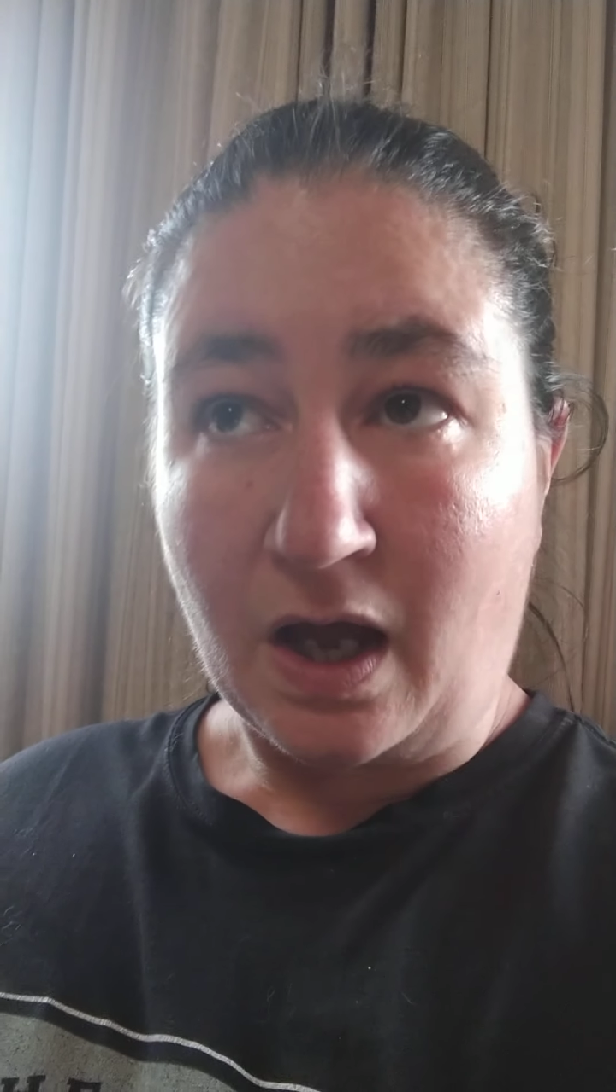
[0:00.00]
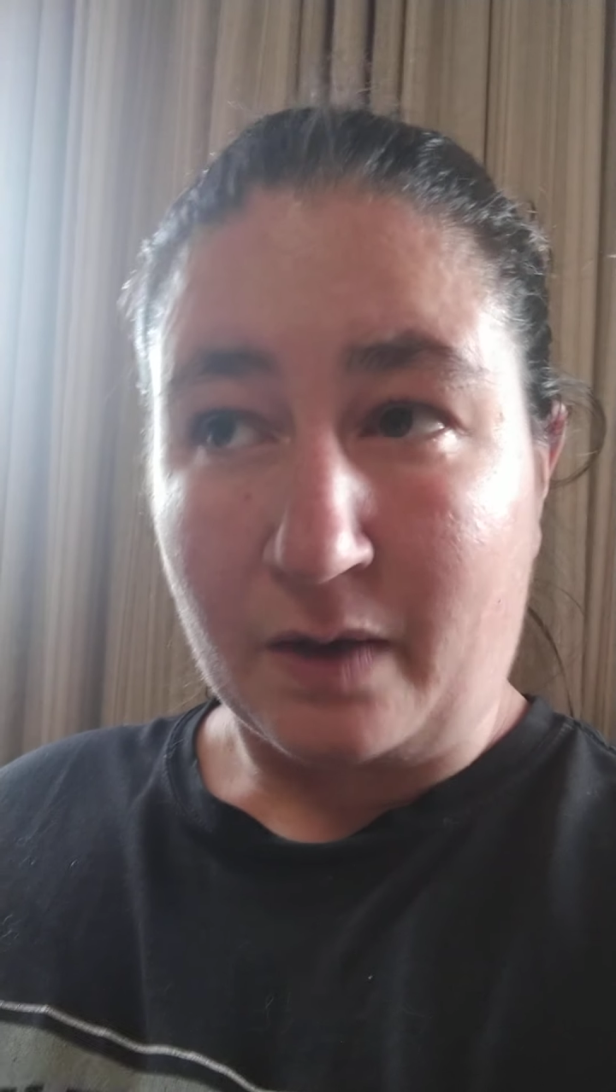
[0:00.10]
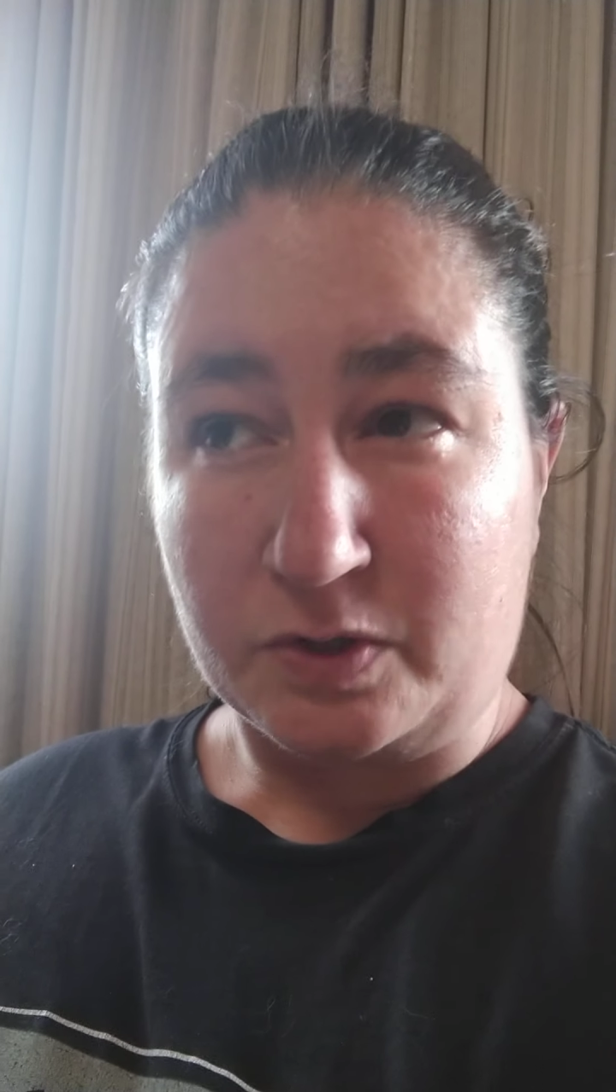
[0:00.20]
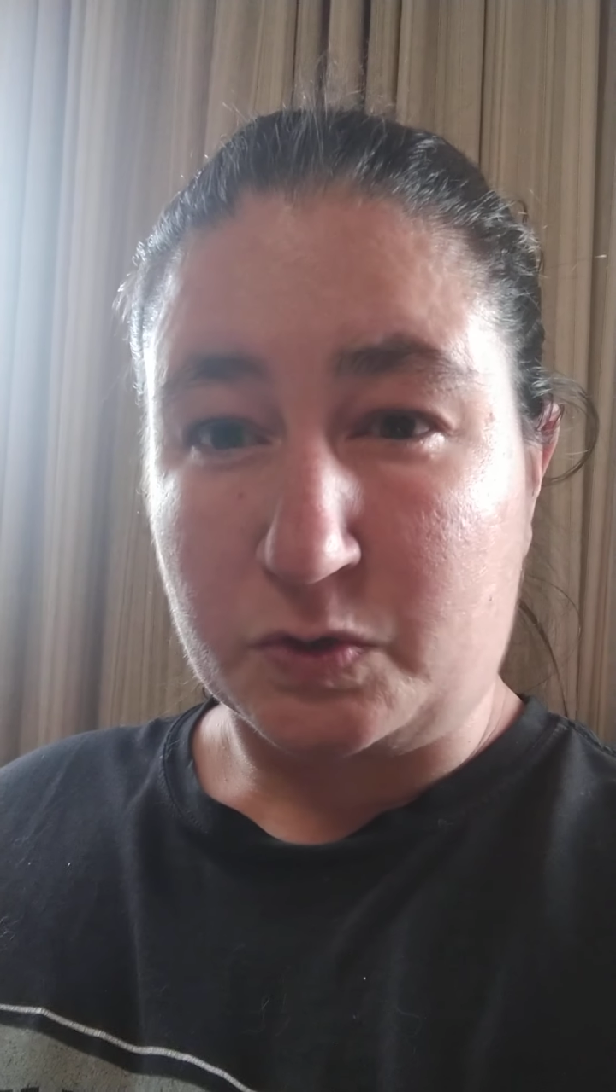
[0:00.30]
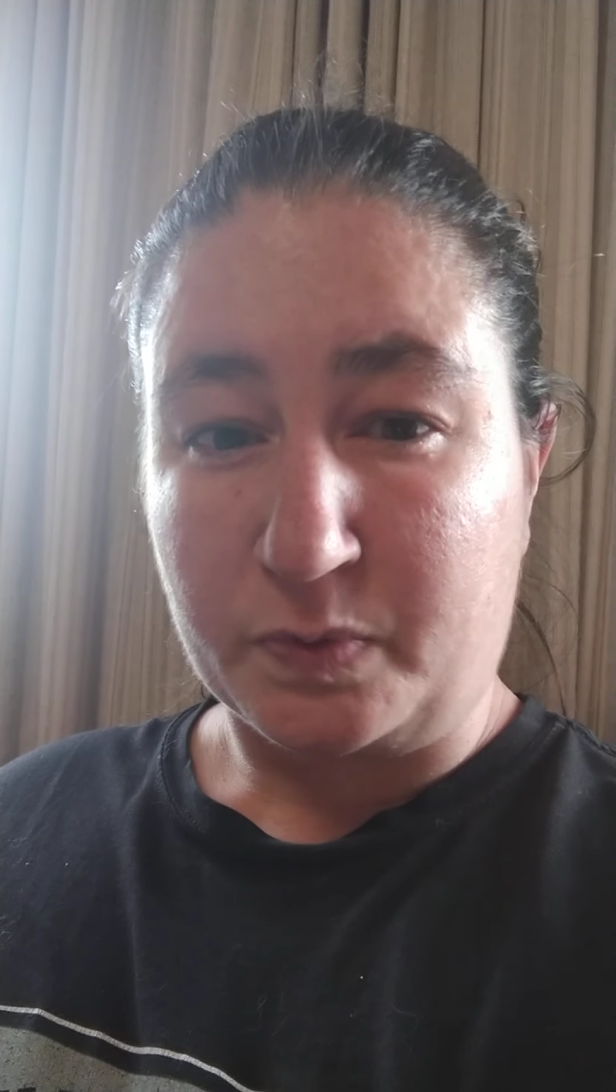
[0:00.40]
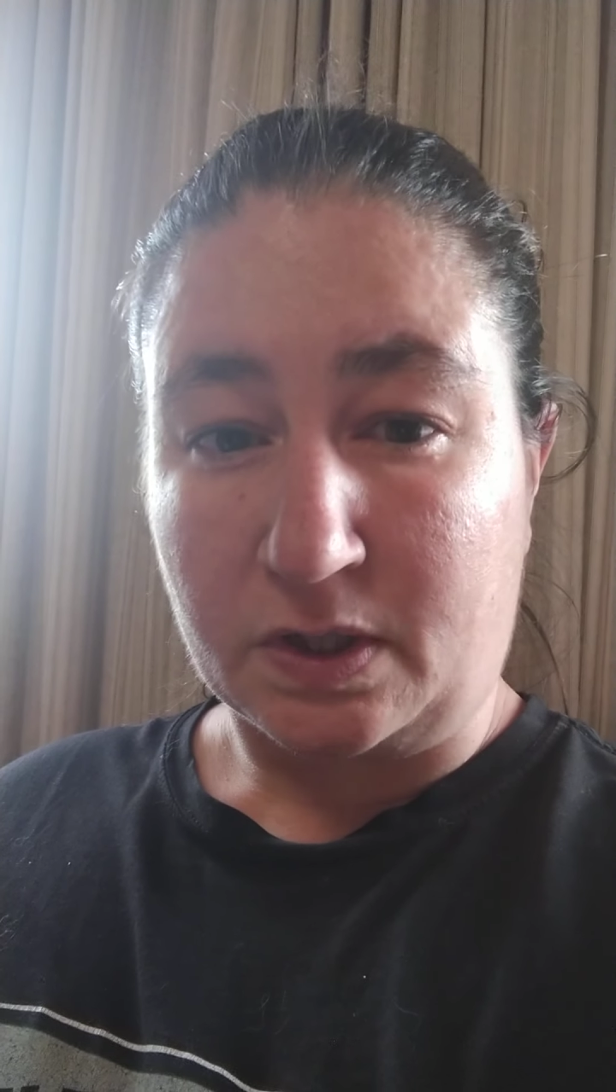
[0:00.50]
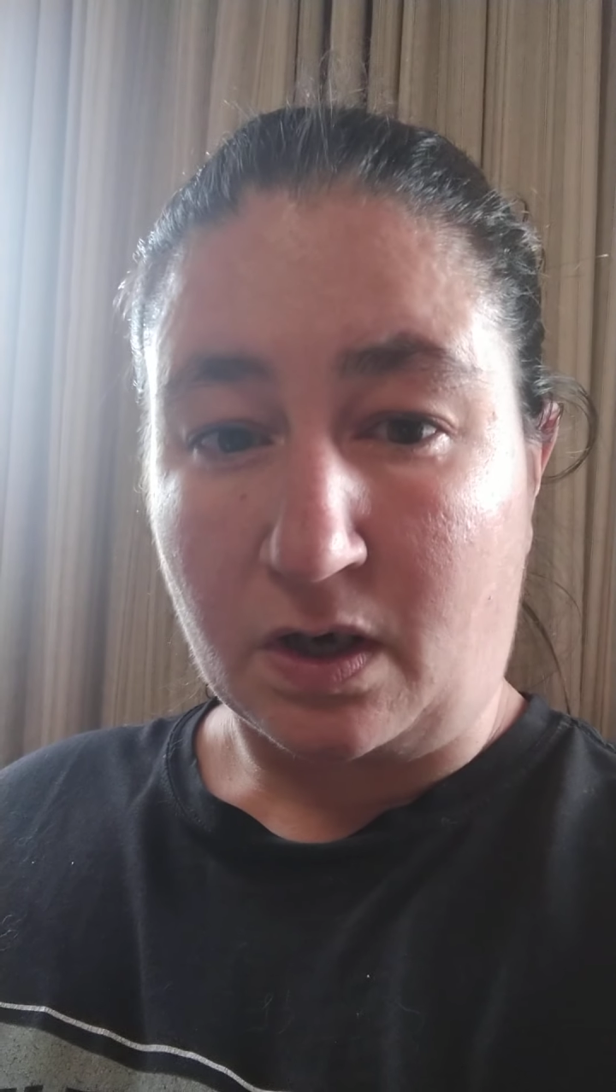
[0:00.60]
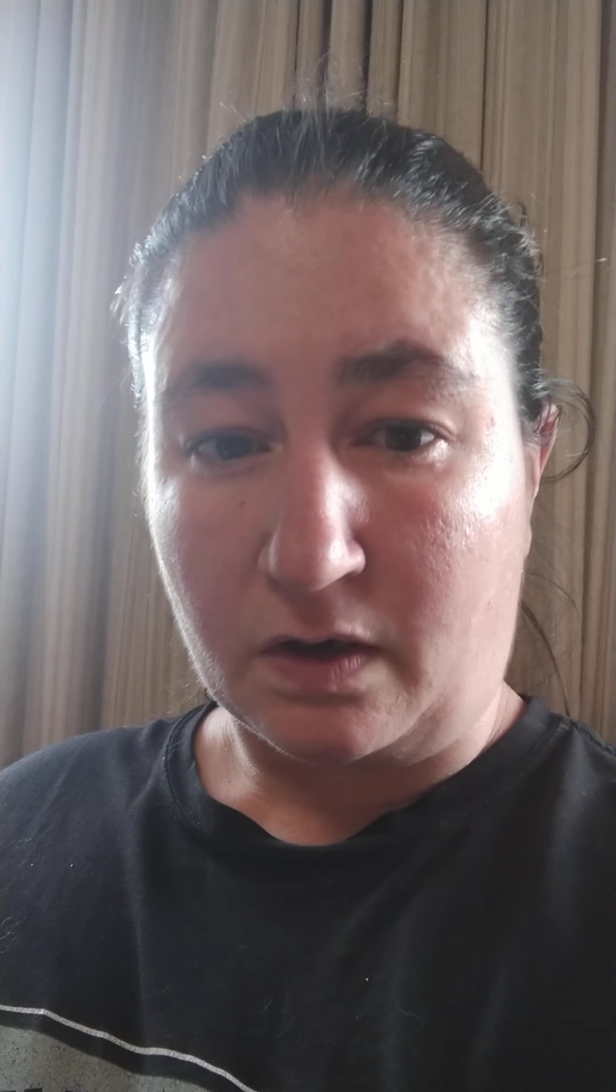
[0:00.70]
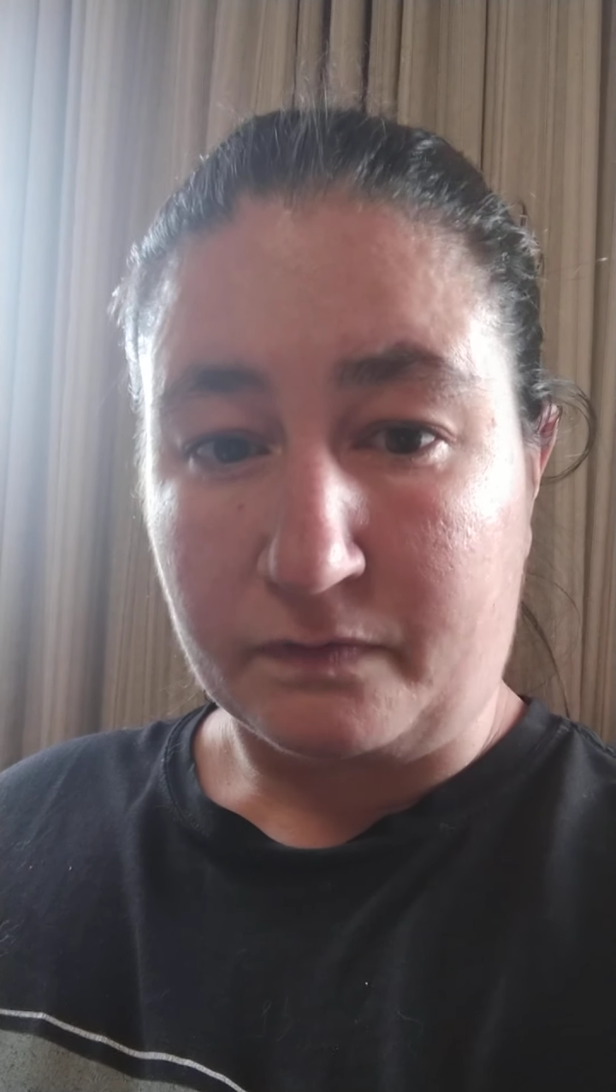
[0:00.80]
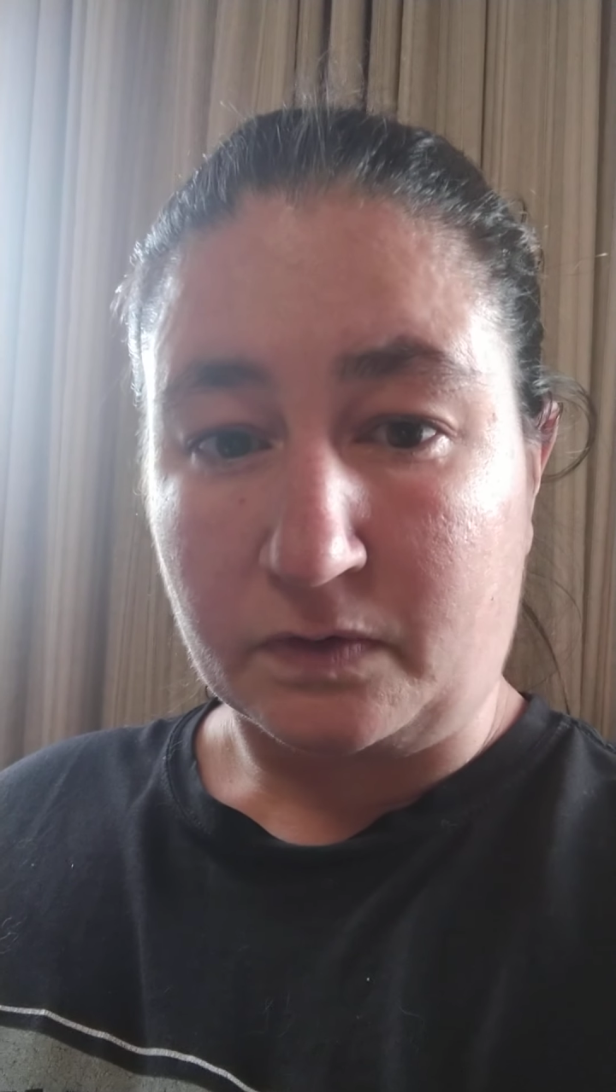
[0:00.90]
I would just put it
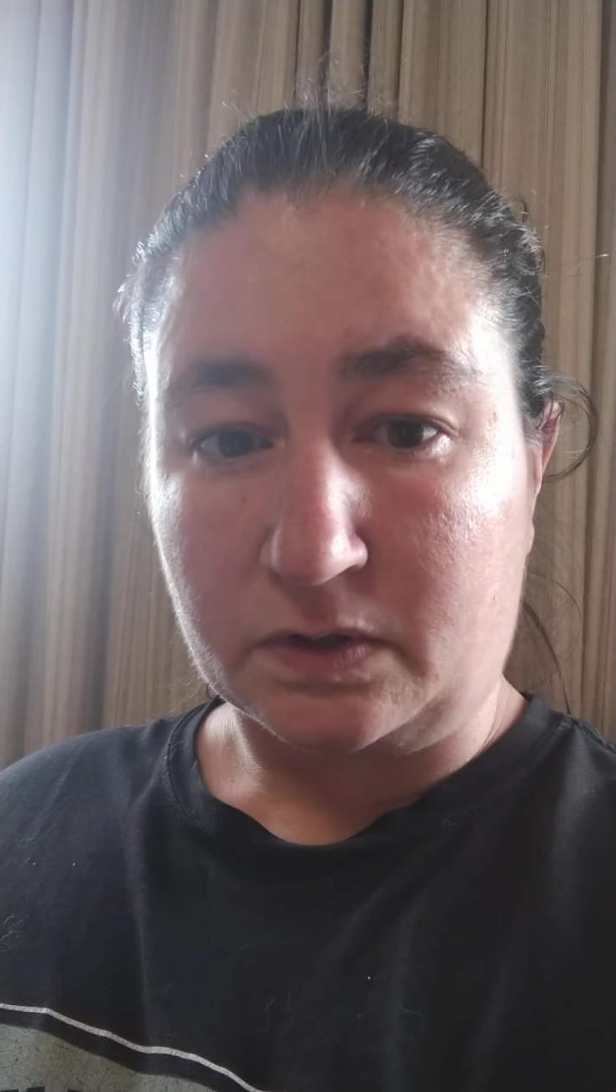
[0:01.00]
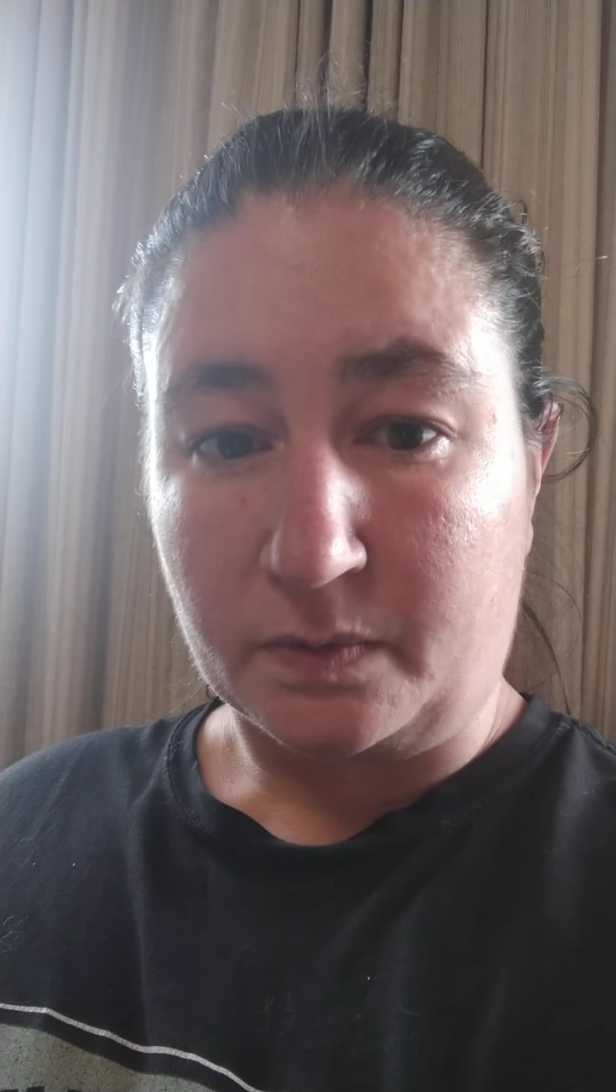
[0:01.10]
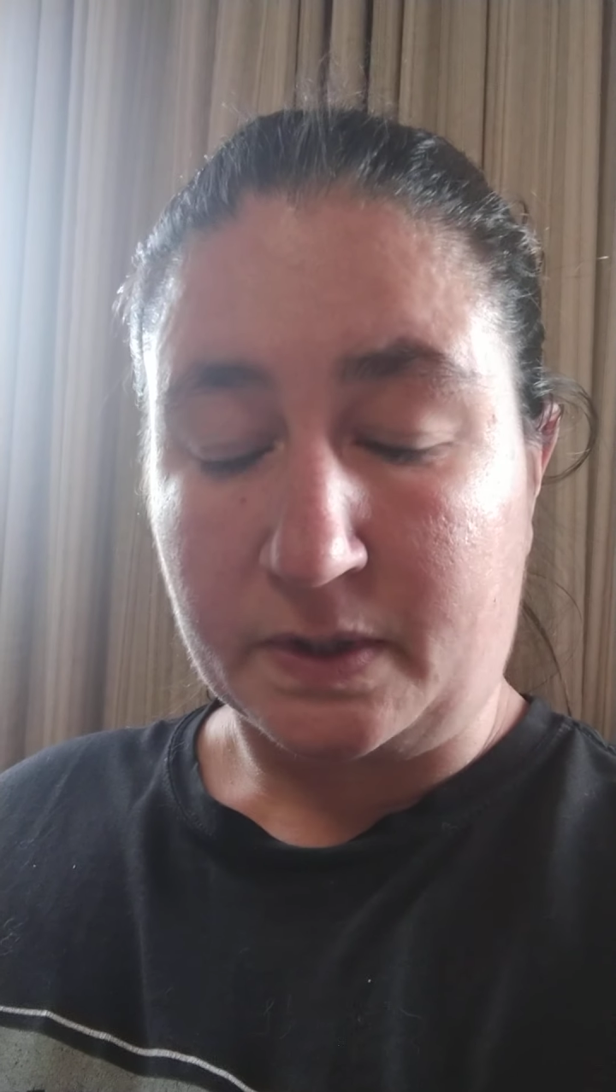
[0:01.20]
off for a little